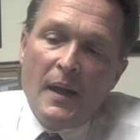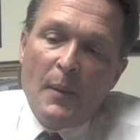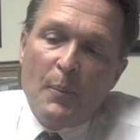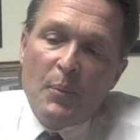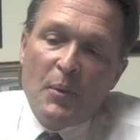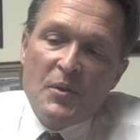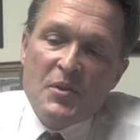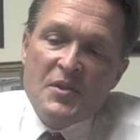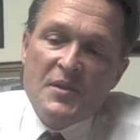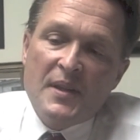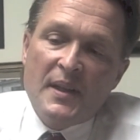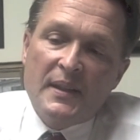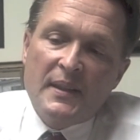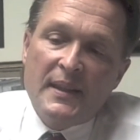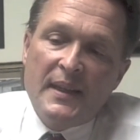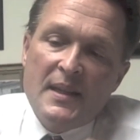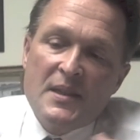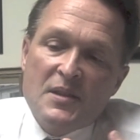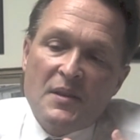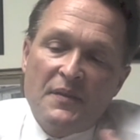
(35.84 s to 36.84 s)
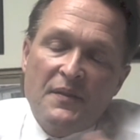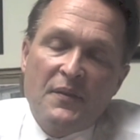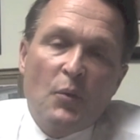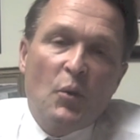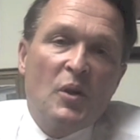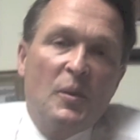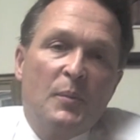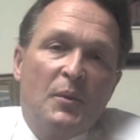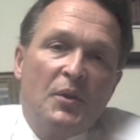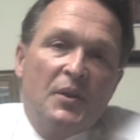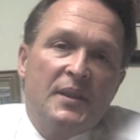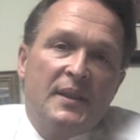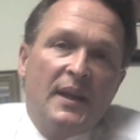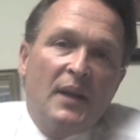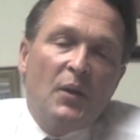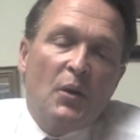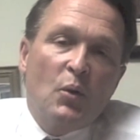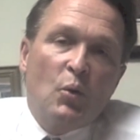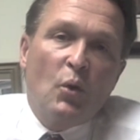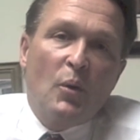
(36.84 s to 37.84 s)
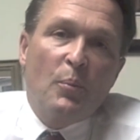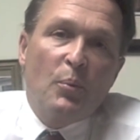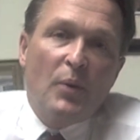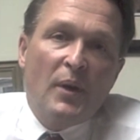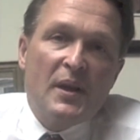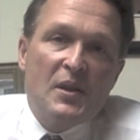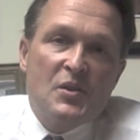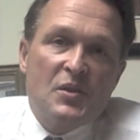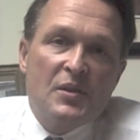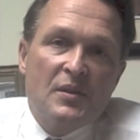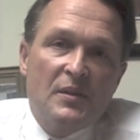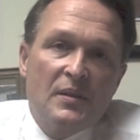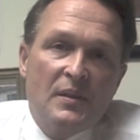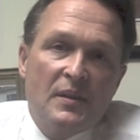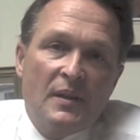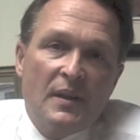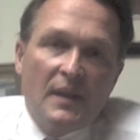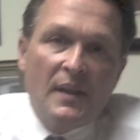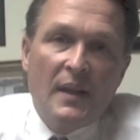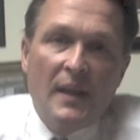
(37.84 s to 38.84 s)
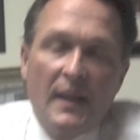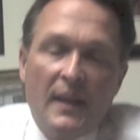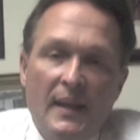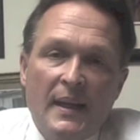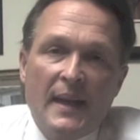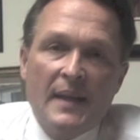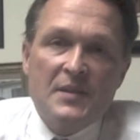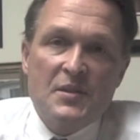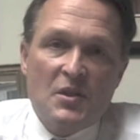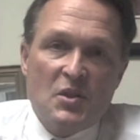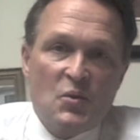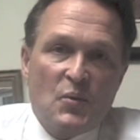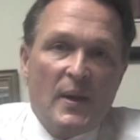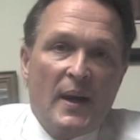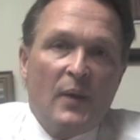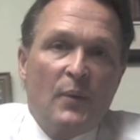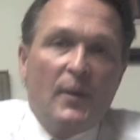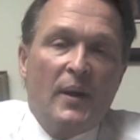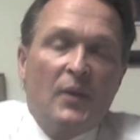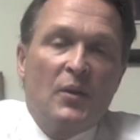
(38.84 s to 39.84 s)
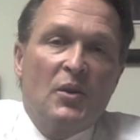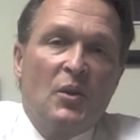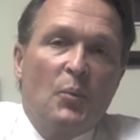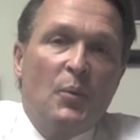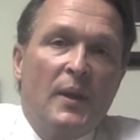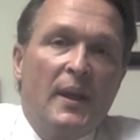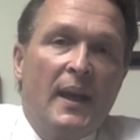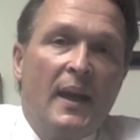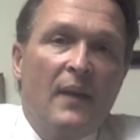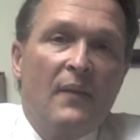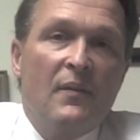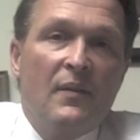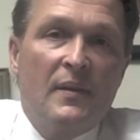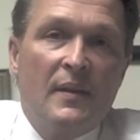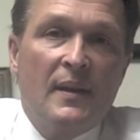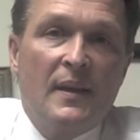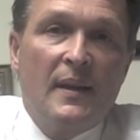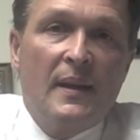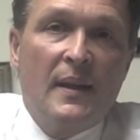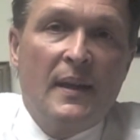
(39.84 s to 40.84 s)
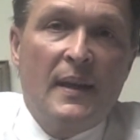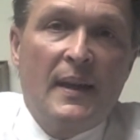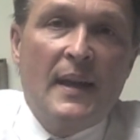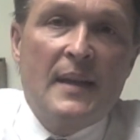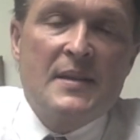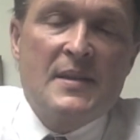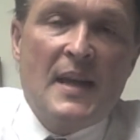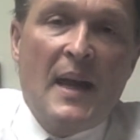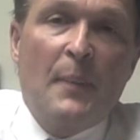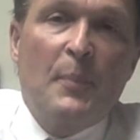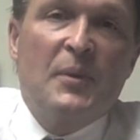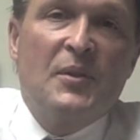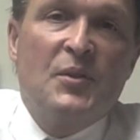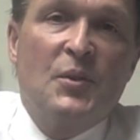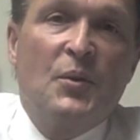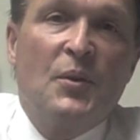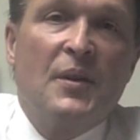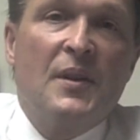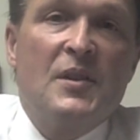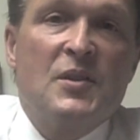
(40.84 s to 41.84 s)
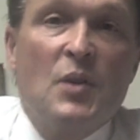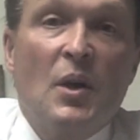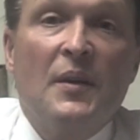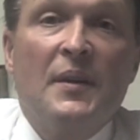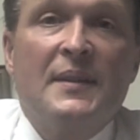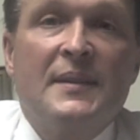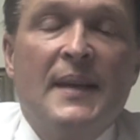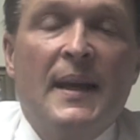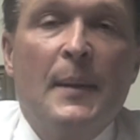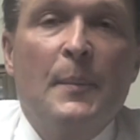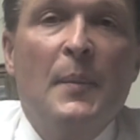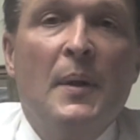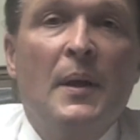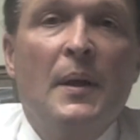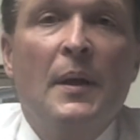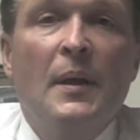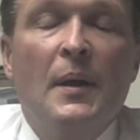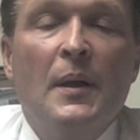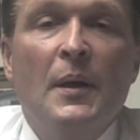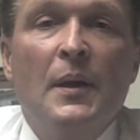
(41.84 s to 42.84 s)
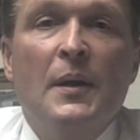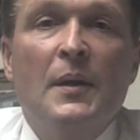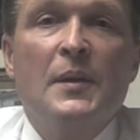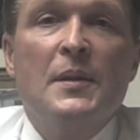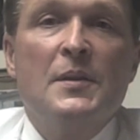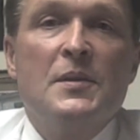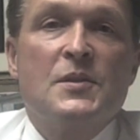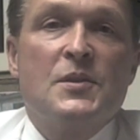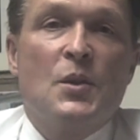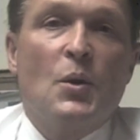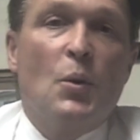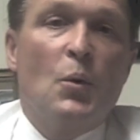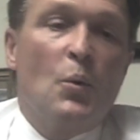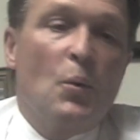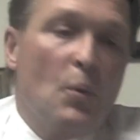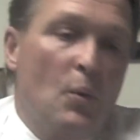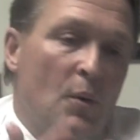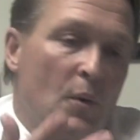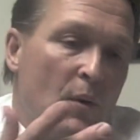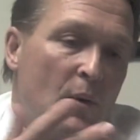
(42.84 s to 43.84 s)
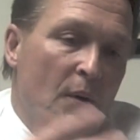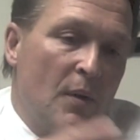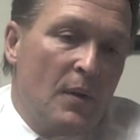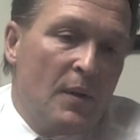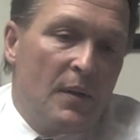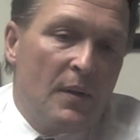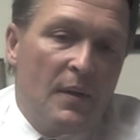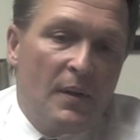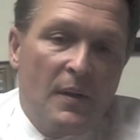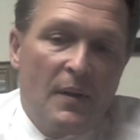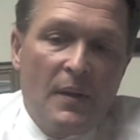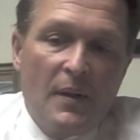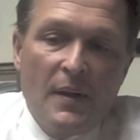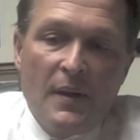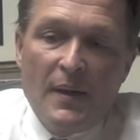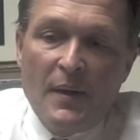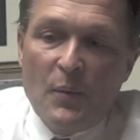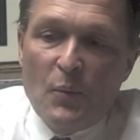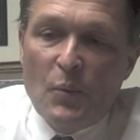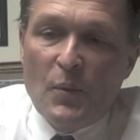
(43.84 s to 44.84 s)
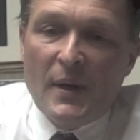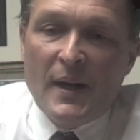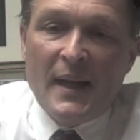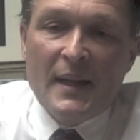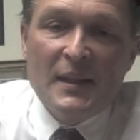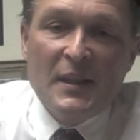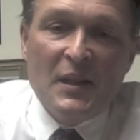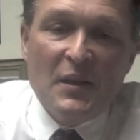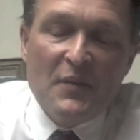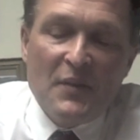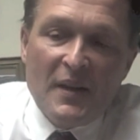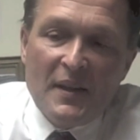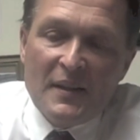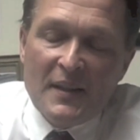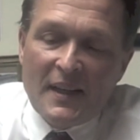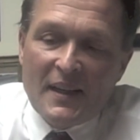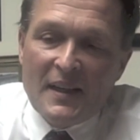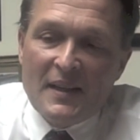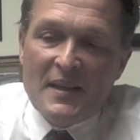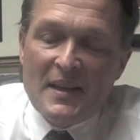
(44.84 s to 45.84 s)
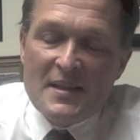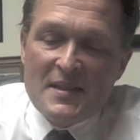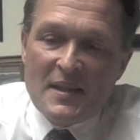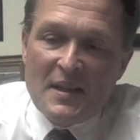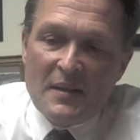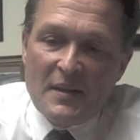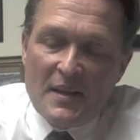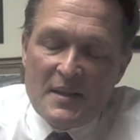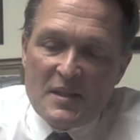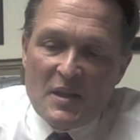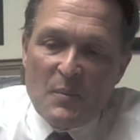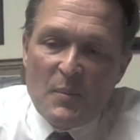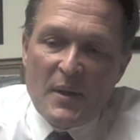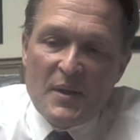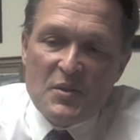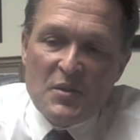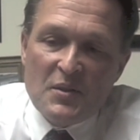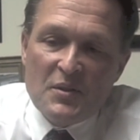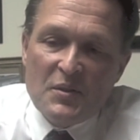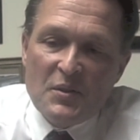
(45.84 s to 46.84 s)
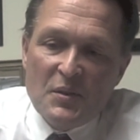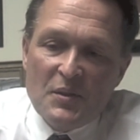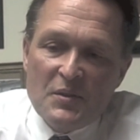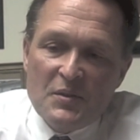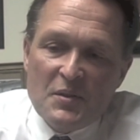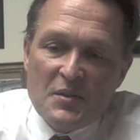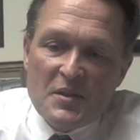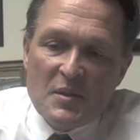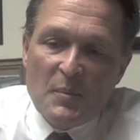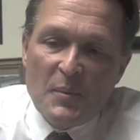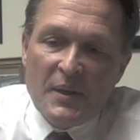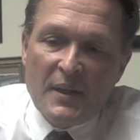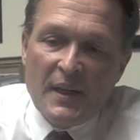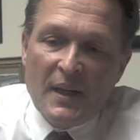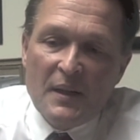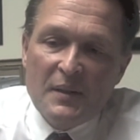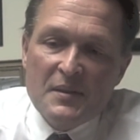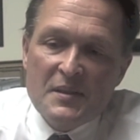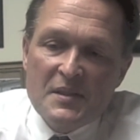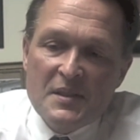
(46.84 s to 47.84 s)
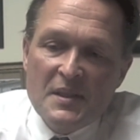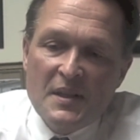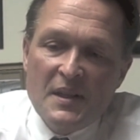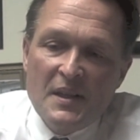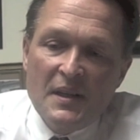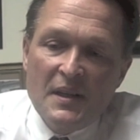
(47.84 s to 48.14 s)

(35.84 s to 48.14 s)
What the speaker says: A person that leads a $40 million corporation and has the track record that we have has opportunities all the time. So when I leave, as I mentioned to somebody else,